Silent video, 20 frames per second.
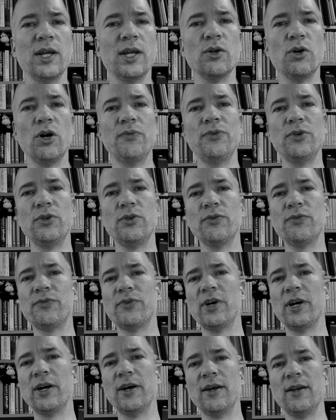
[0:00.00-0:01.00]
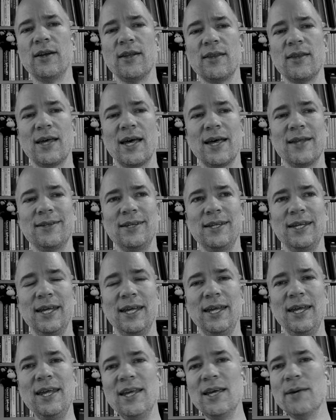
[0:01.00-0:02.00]
and often you find that the
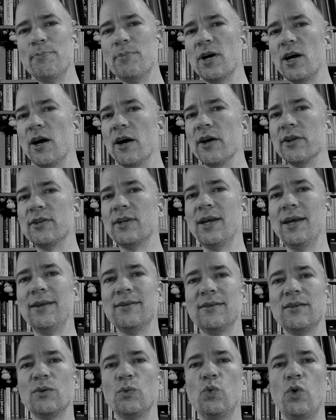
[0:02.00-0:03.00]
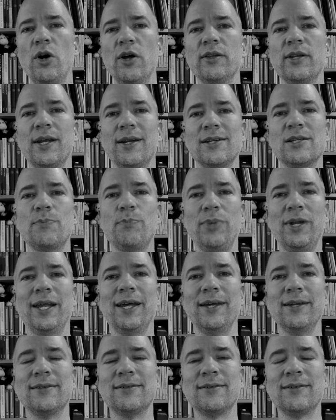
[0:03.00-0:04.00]
ing part is the one that is
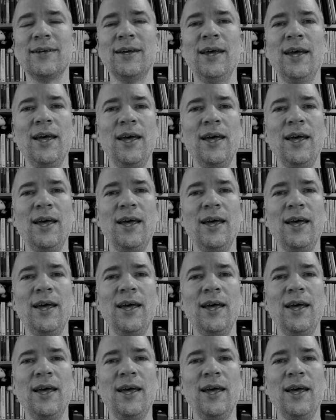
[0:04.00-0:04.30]
placed